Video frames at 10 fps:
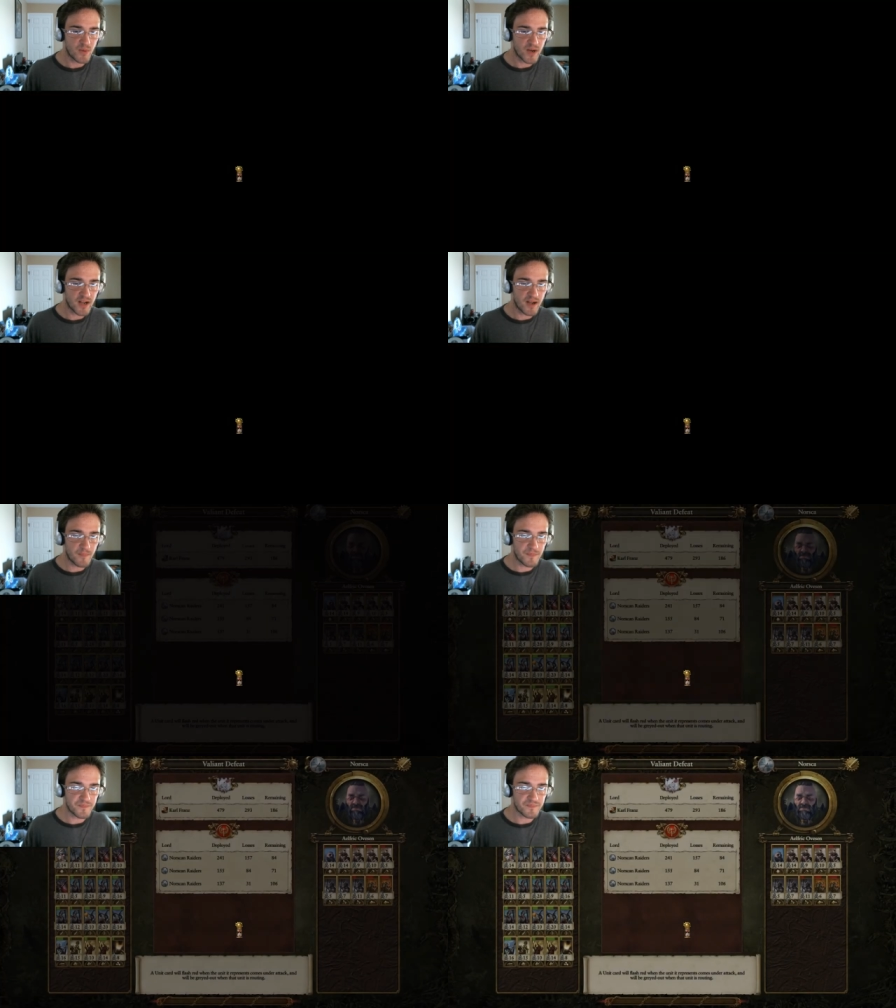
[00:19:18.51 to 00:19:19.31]
But
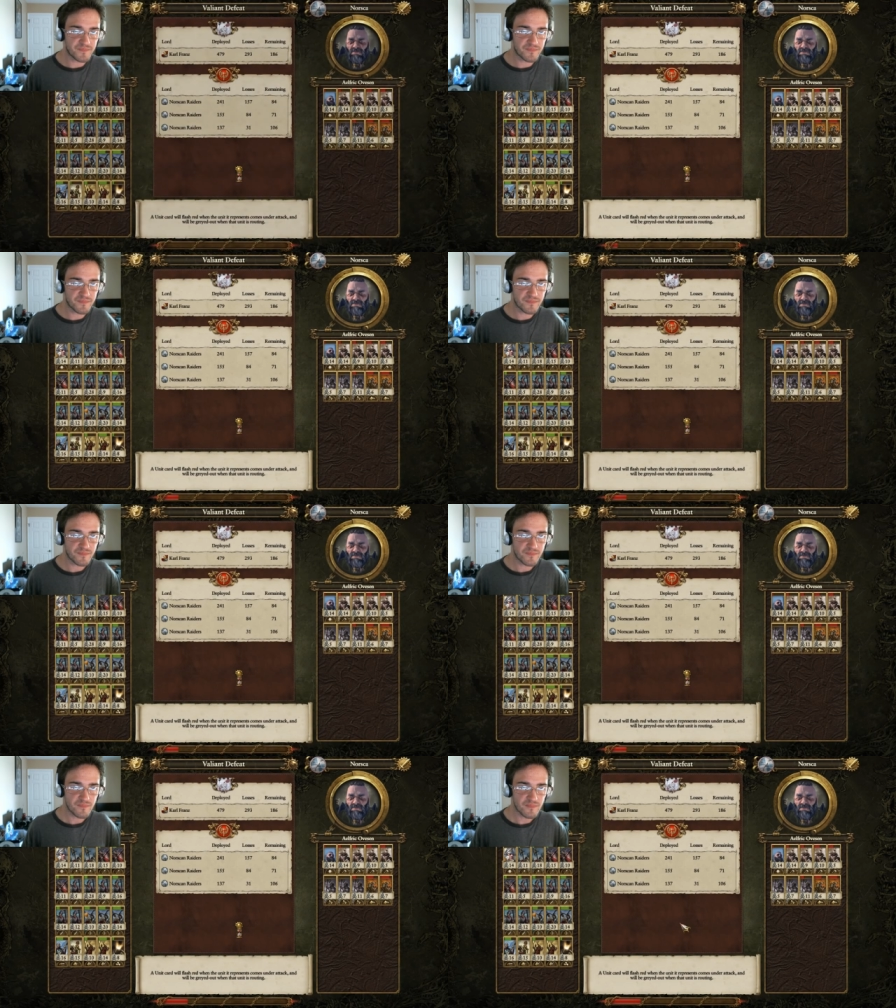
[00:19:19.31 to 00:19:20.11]
um,
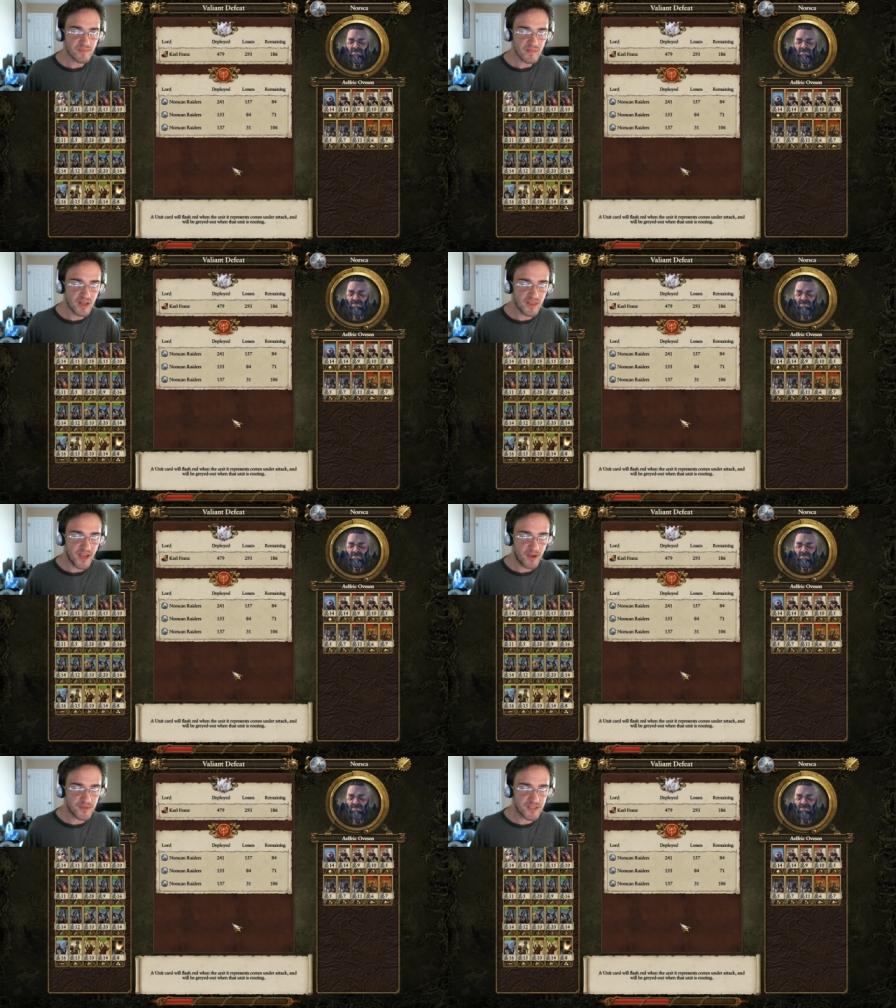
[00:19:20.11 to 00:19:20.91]

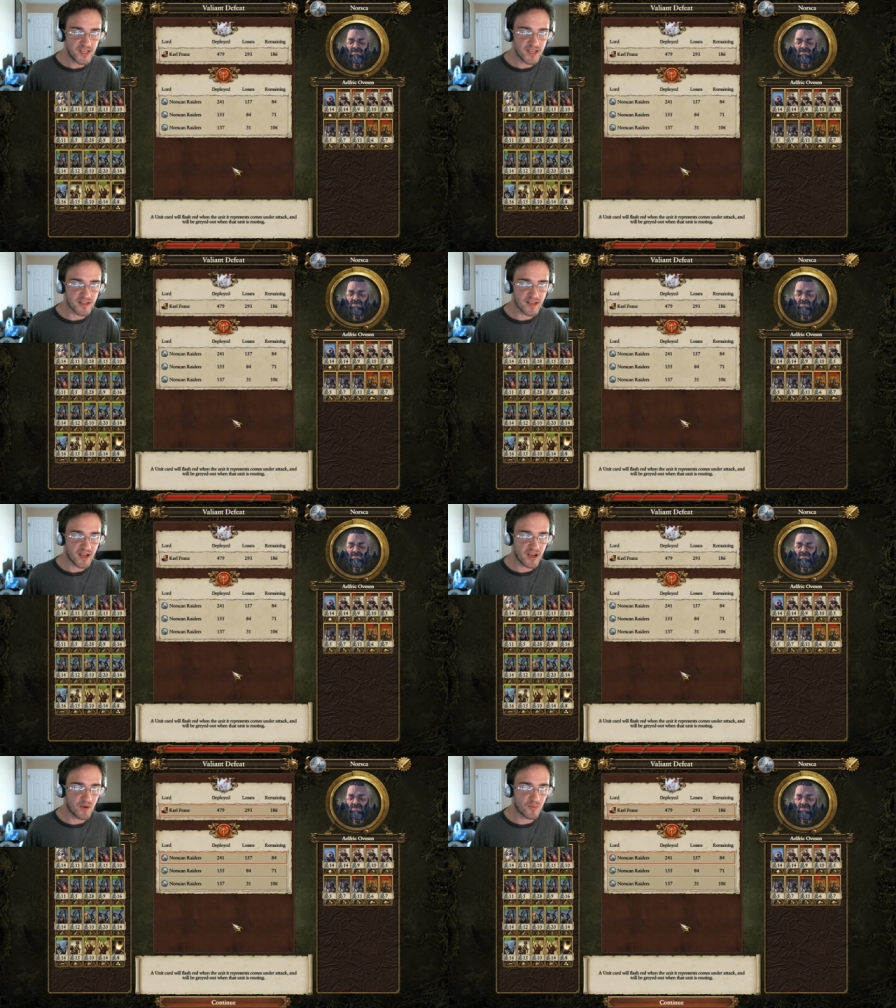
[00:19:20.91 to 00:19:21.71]
that was it.
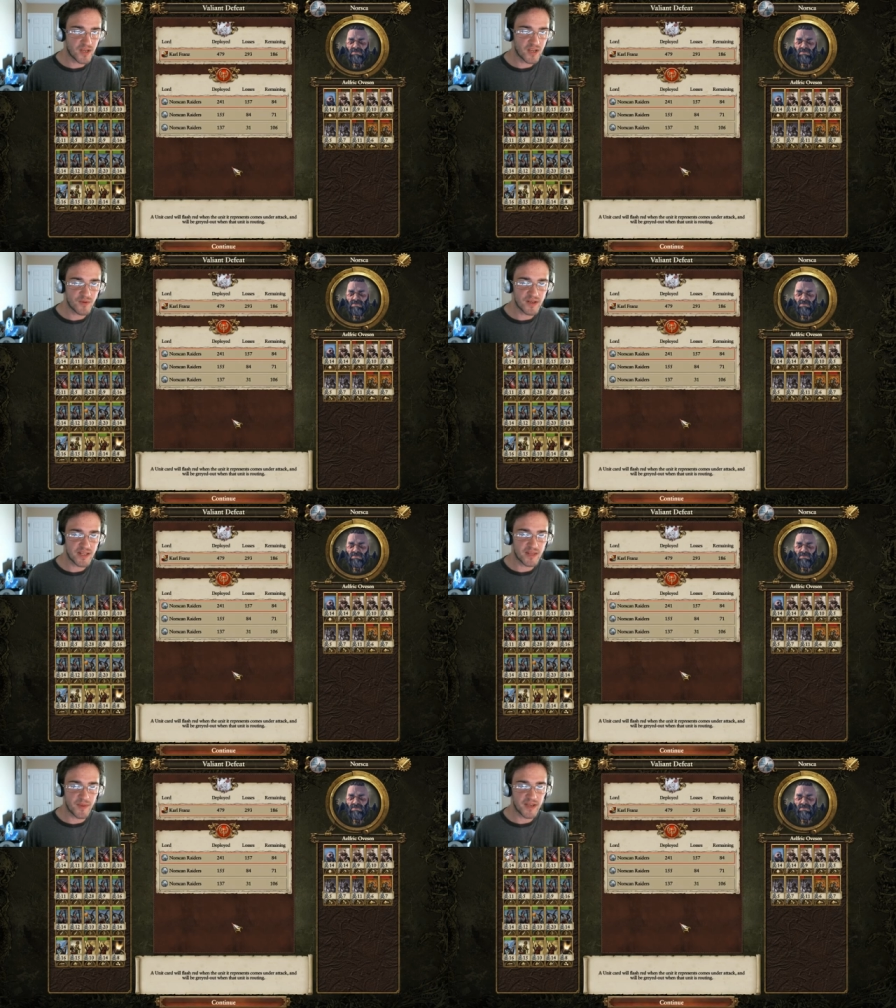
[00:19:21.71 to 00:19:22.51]
Uh, we, we
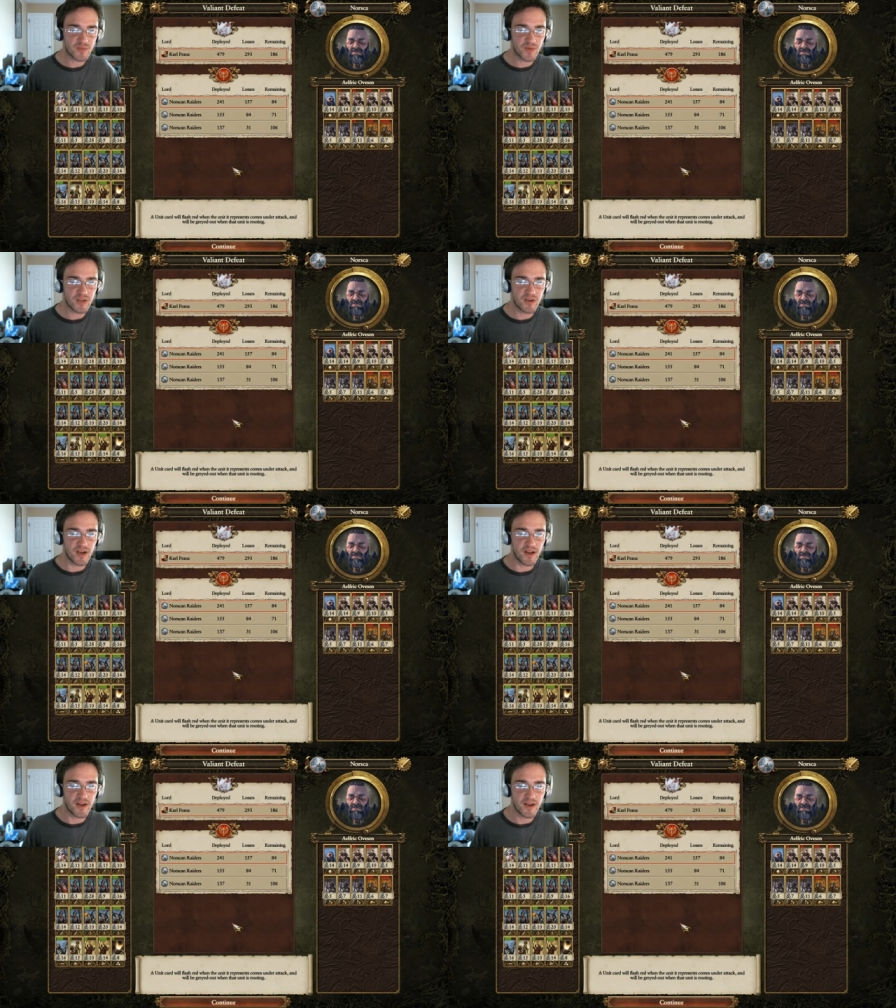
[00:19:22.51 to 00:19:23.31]
did the best we
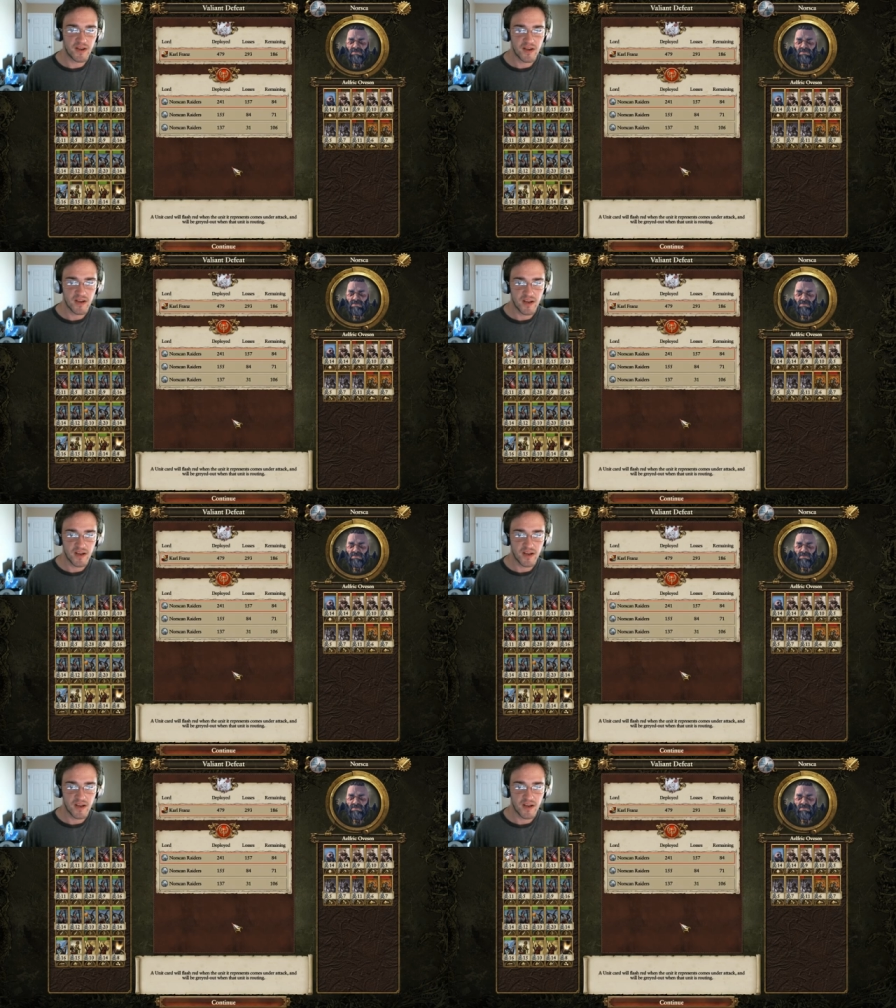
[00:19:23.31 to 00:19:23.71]
could.